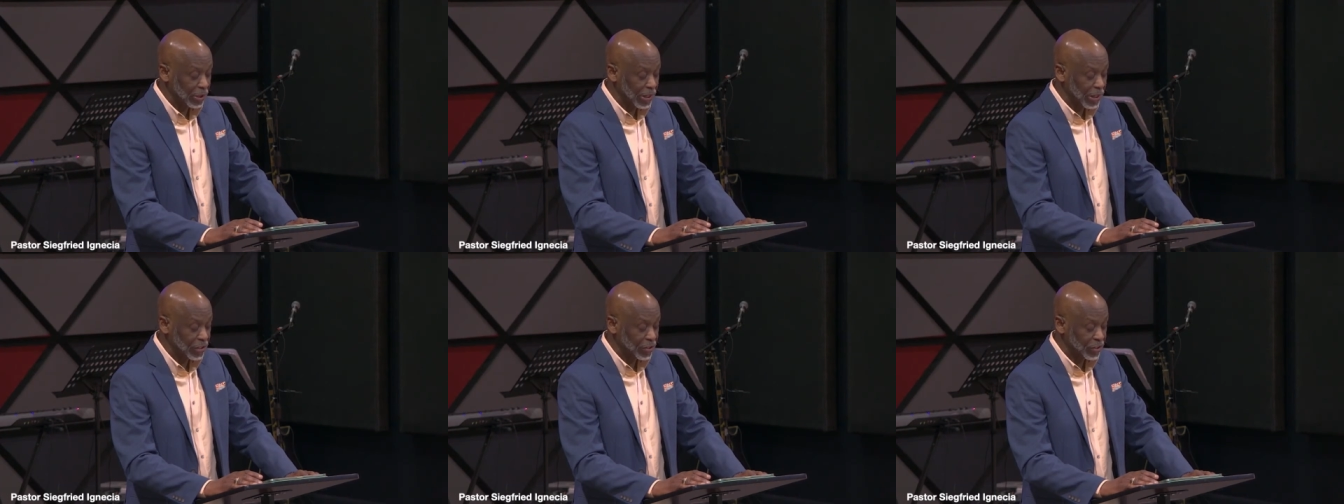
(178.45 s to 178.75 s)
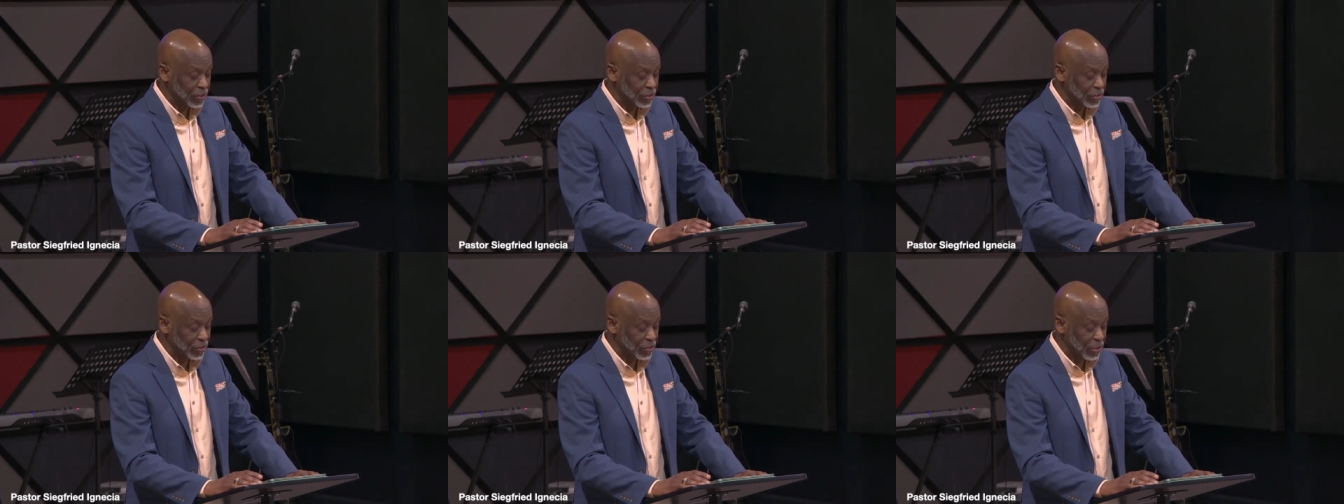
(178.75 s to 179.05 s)

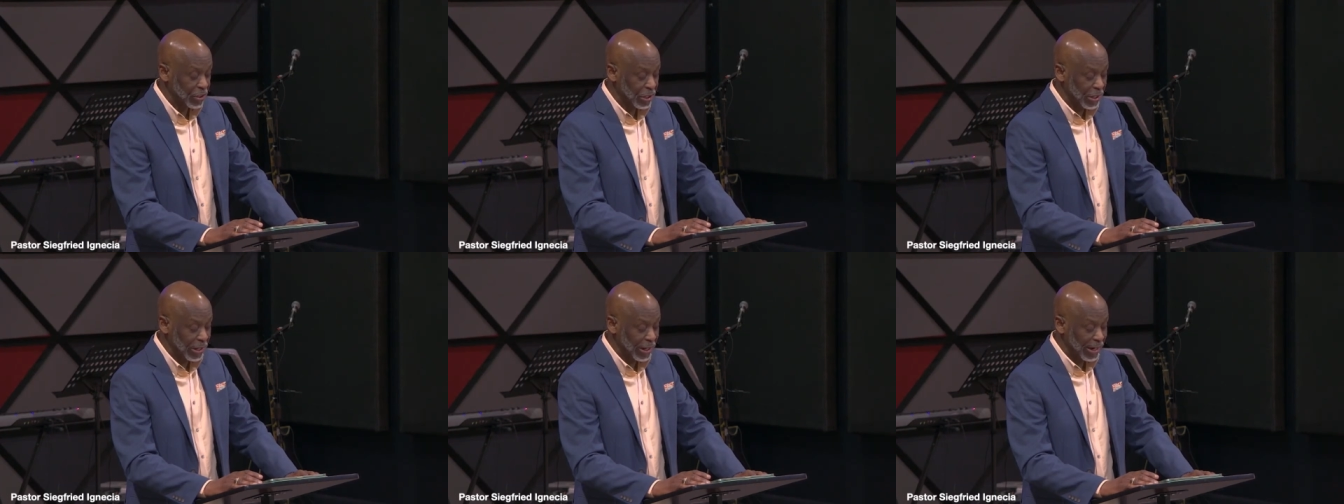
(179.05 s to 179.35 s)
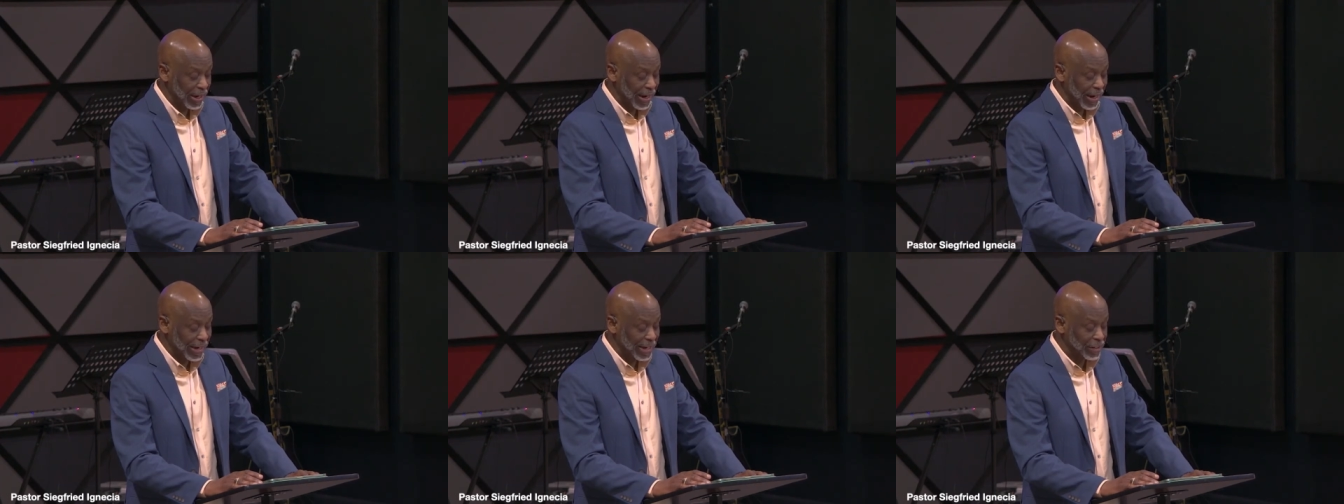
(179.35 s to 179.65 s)
nations,
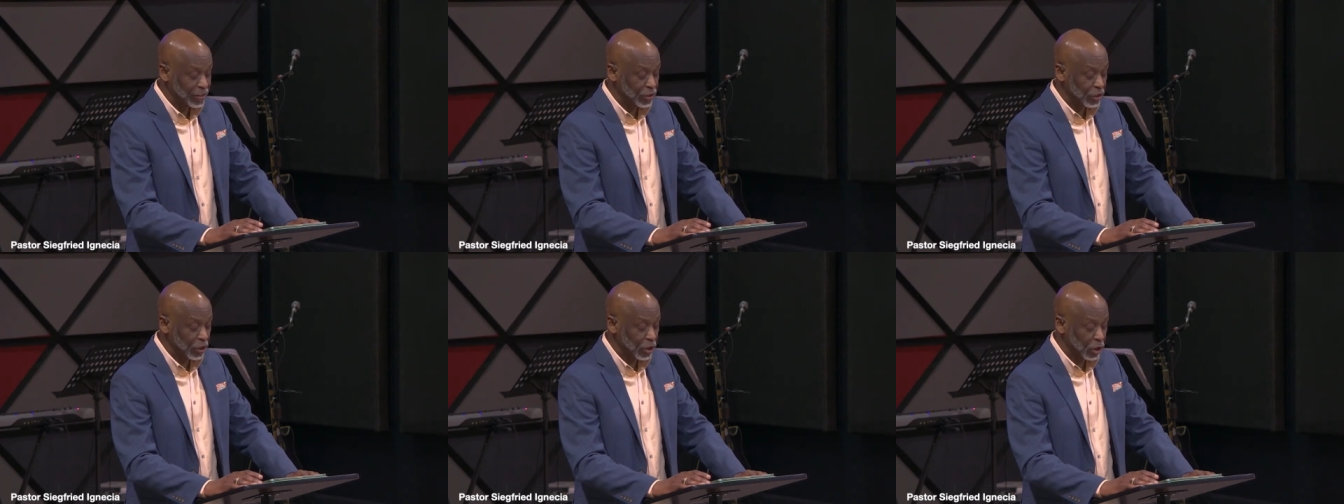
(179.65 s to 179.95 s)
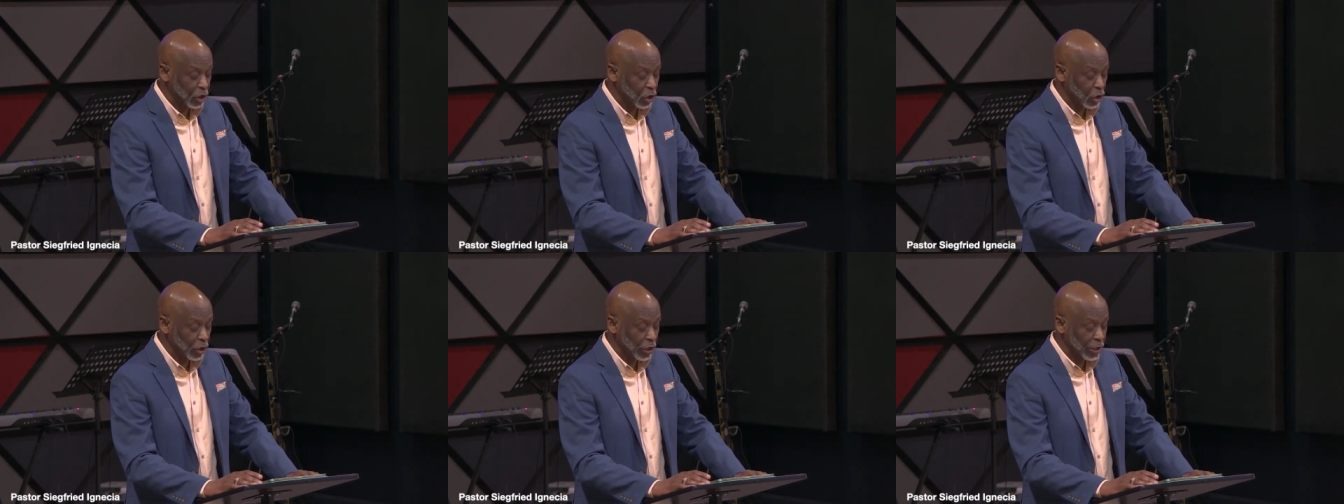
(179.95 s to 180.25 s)
and he's the
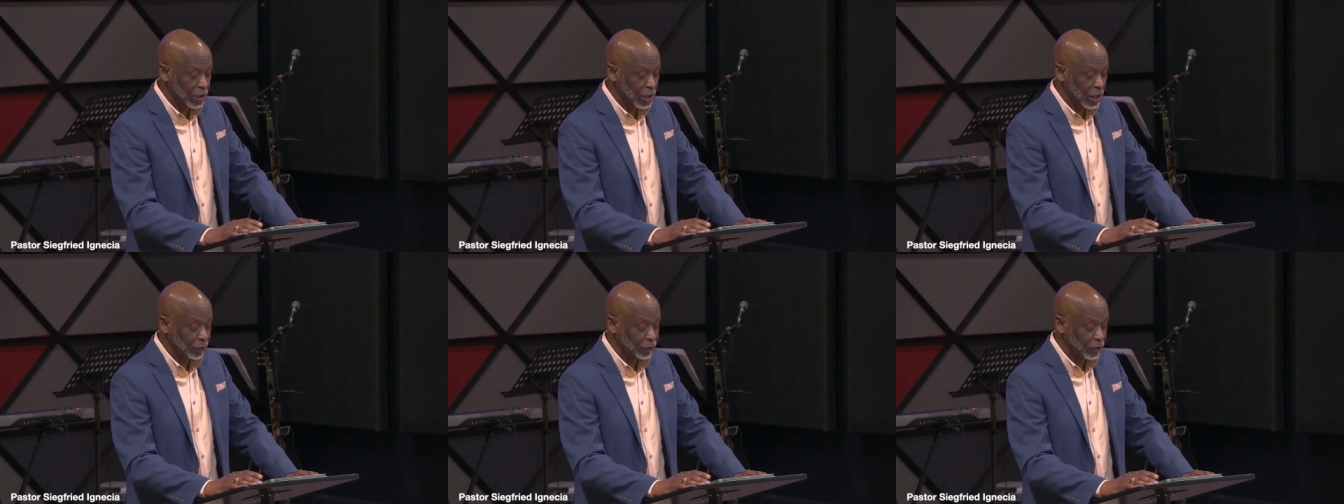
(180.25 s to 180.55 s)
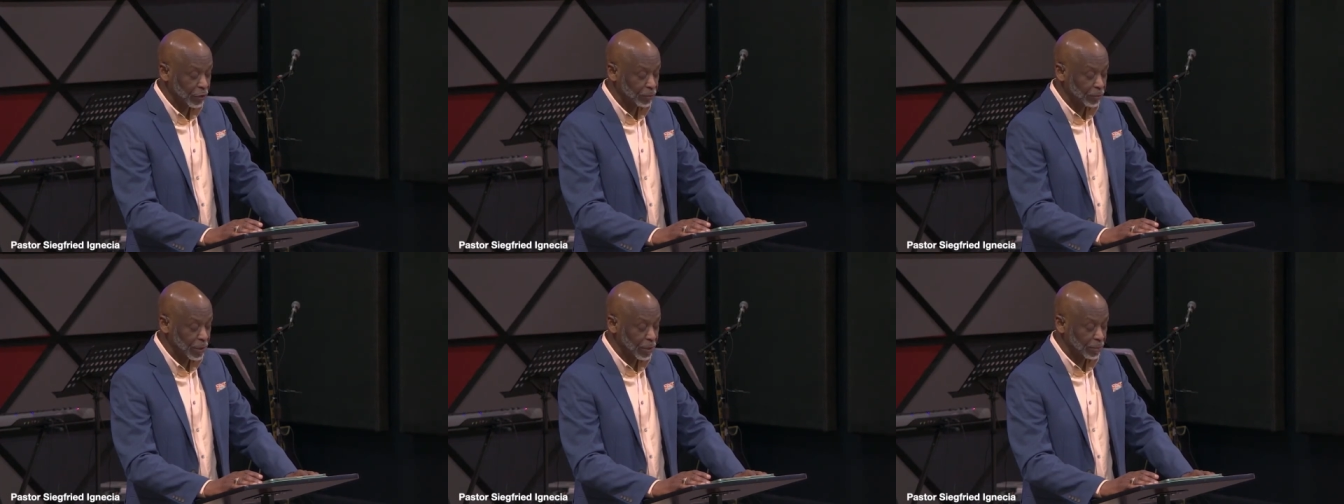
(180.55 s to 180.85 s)
glory of
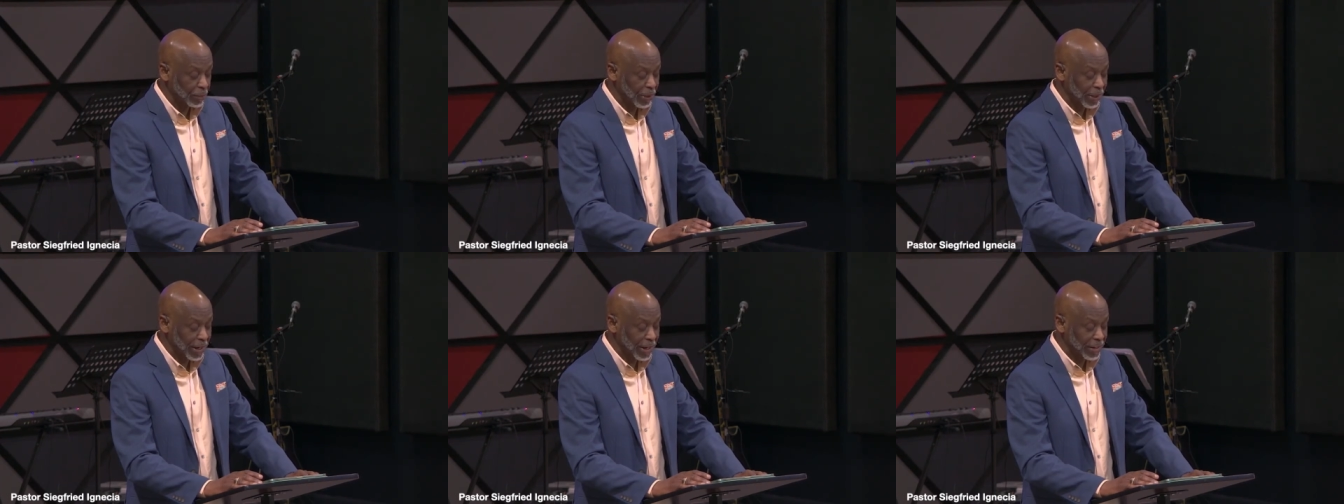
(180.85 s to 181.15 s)
your people